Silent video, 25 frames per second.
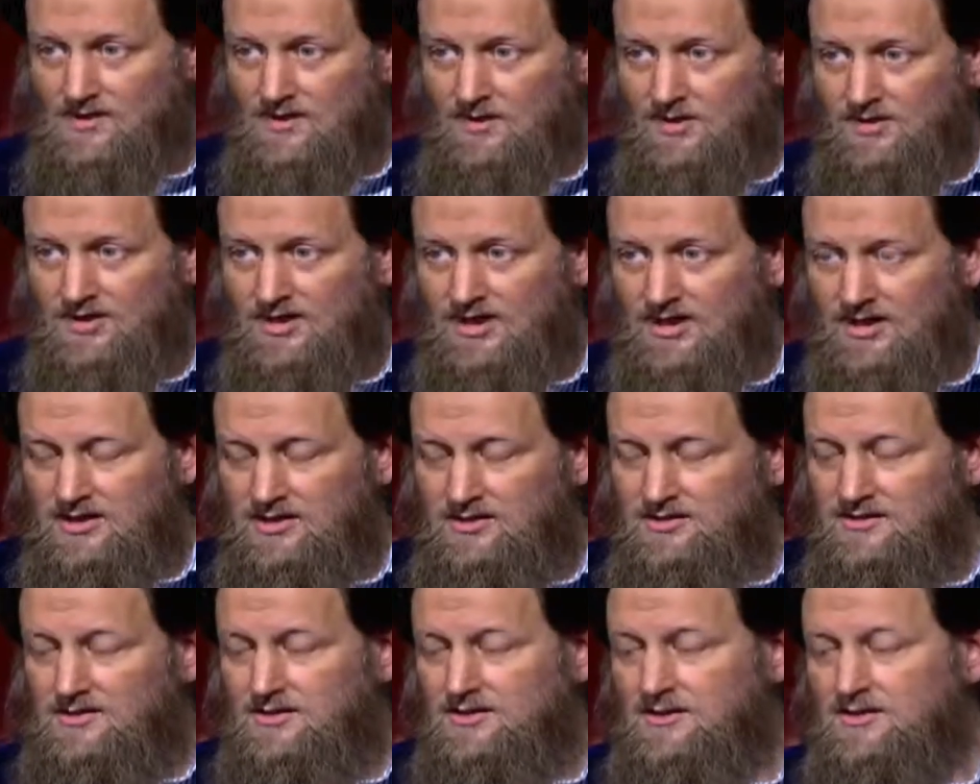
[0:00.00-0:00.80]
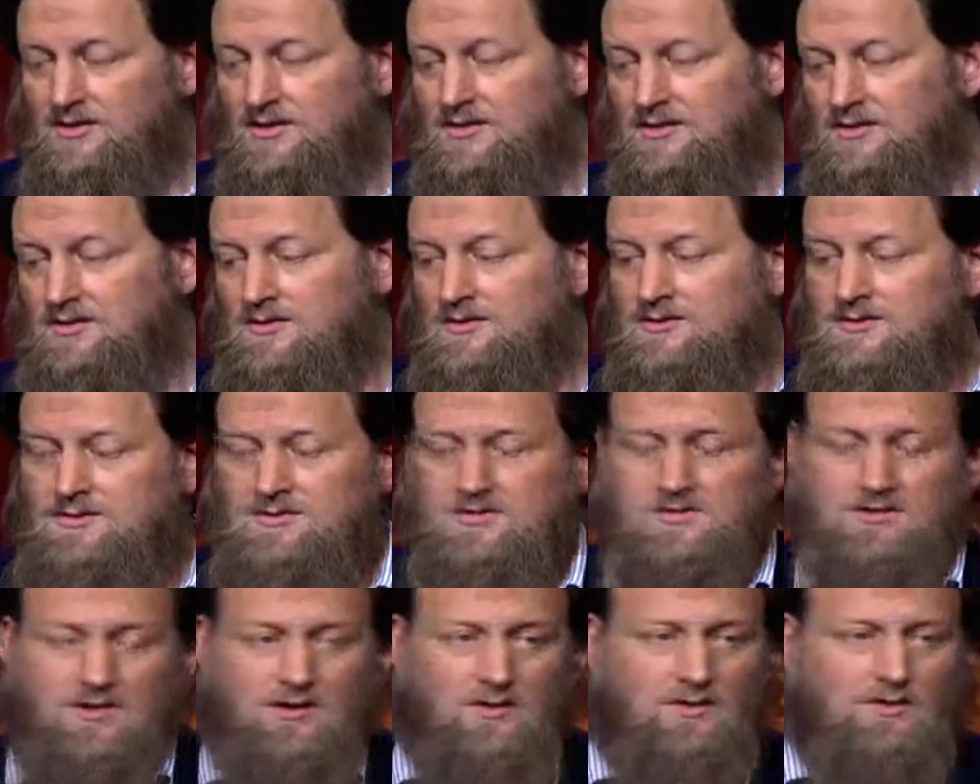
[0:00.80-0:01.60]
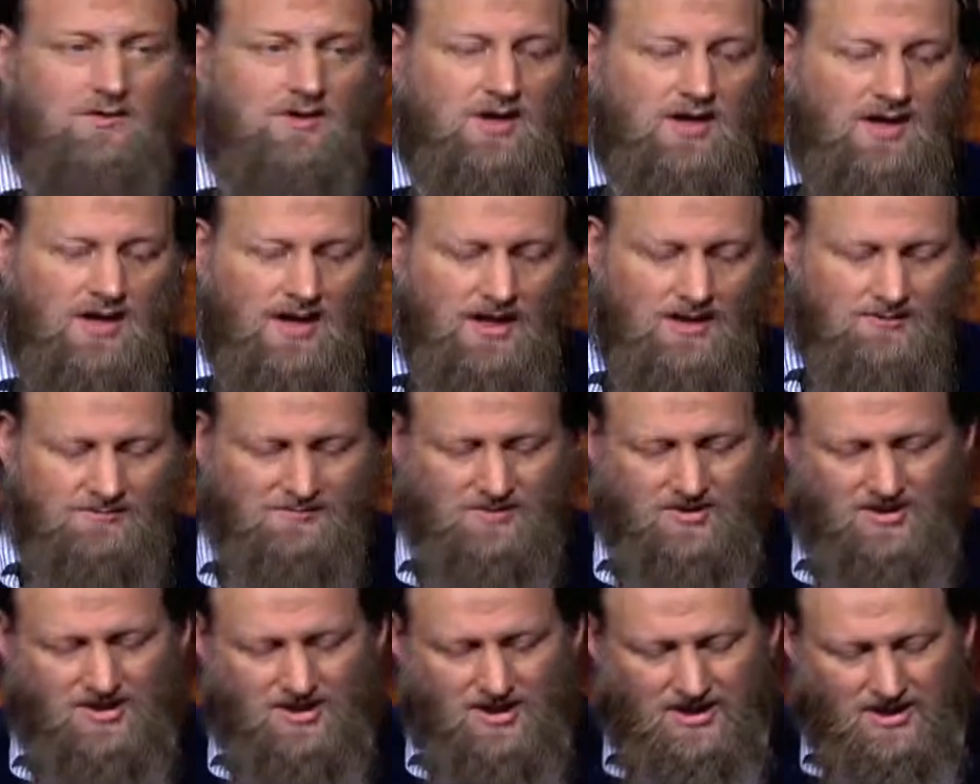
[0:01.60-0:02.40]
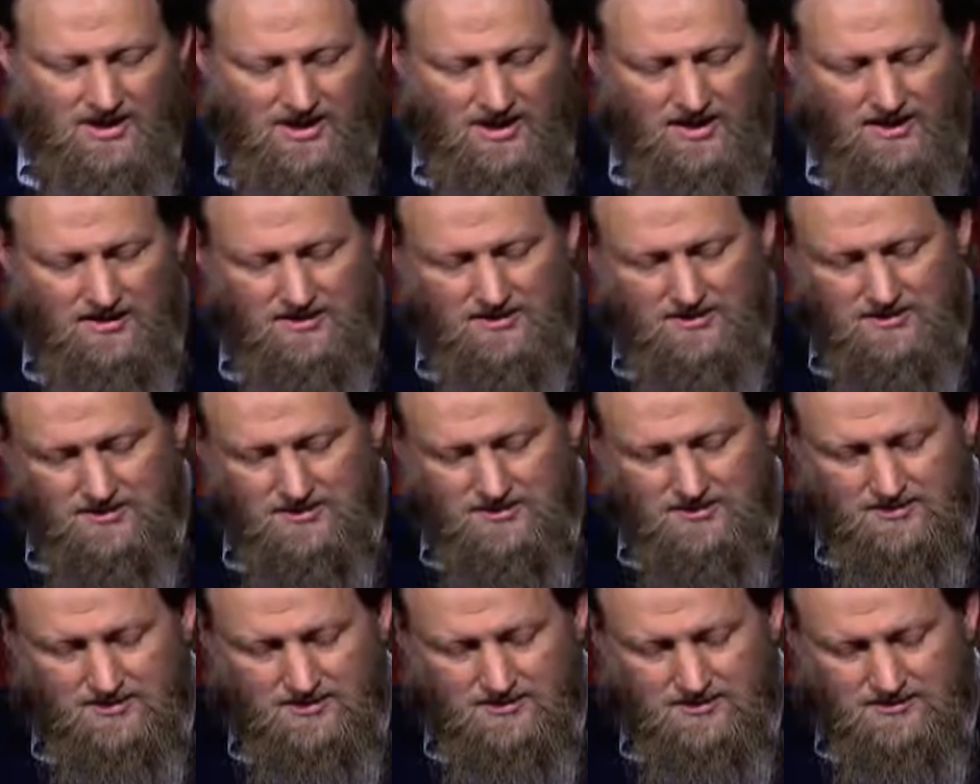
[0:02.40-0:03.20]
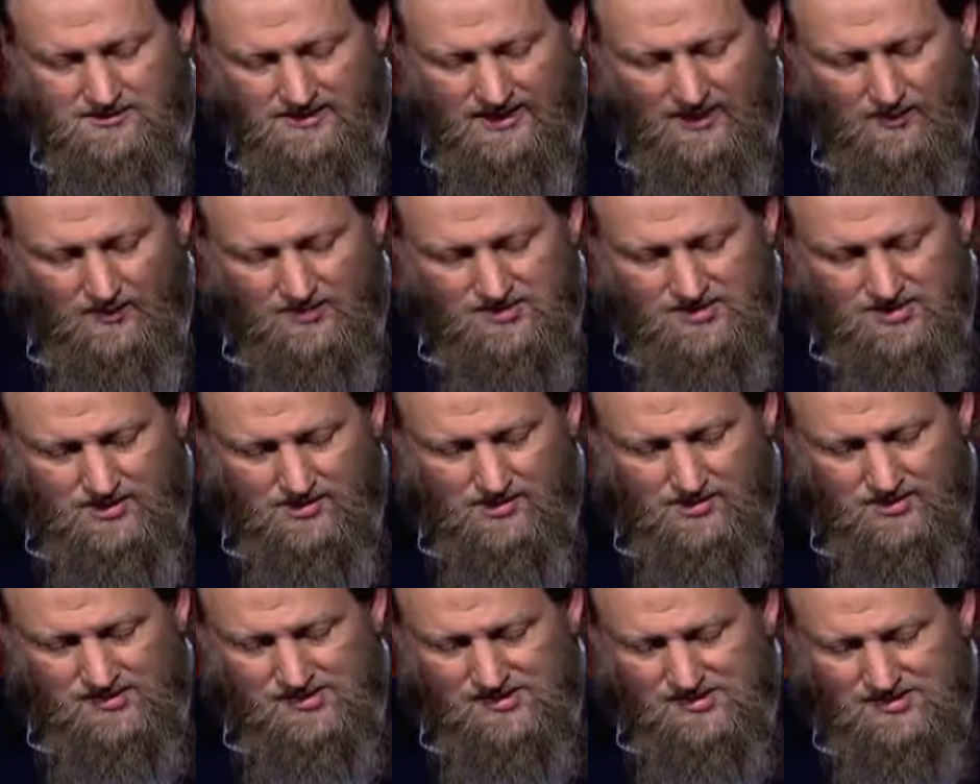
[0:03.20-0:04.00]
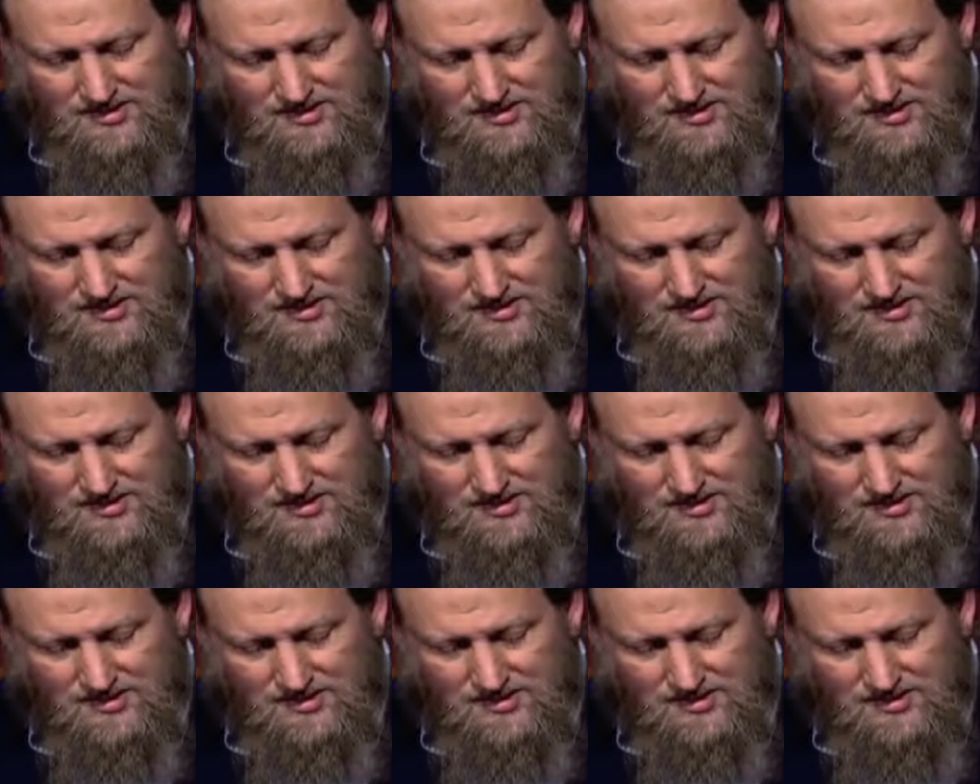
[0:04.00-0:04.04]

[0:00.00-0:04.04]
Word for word: Okay? So, Alhamdulillah, that was a good